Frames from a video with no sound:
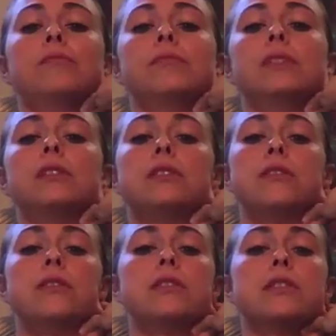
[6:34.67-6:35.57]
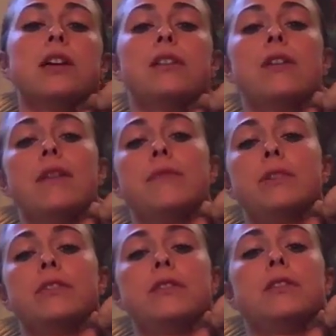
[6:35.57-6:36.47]
And so you just kind of grab the
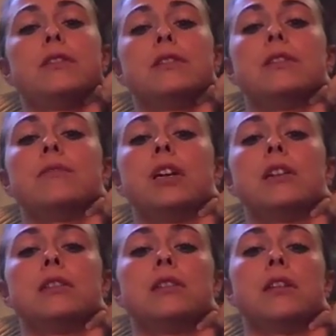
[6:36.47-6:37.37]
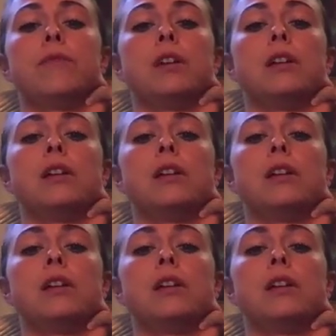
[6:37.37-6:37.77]
muscle. You can see my SC in there.